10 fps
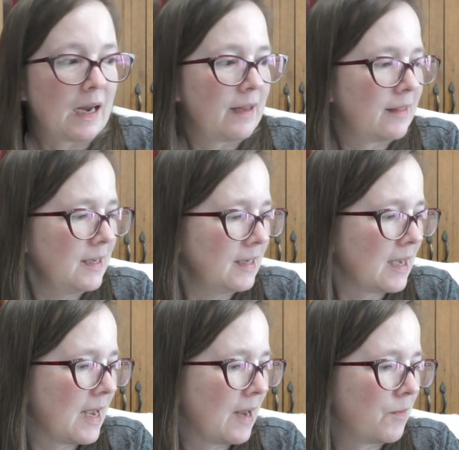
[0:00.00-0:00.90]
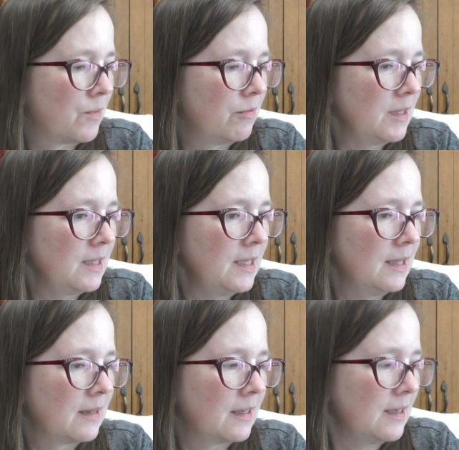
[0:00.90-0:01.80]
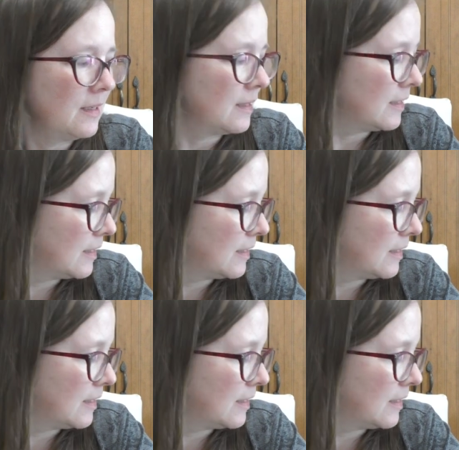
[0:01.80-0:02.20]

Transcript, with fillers: I think really that